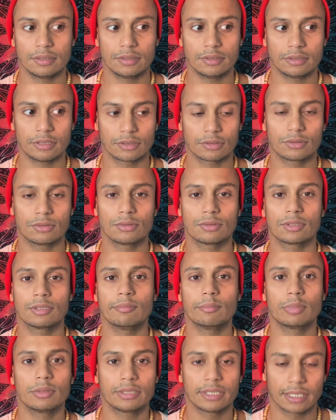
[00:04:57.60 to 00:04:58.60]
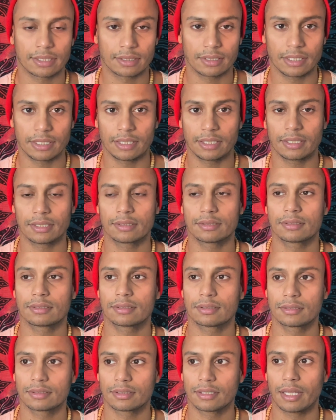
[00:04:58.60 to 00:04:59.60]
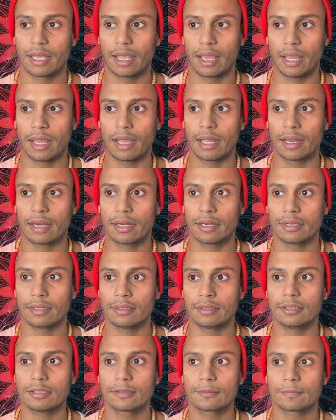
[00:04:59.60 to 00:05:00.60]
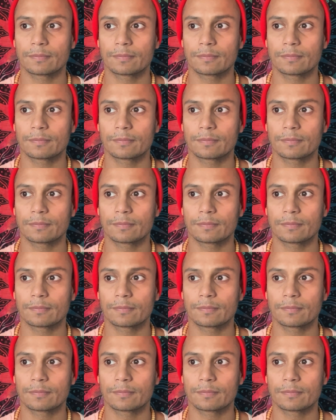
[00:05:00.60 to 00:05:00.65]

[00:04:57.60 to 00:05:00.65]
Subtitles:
just do simple techniques, and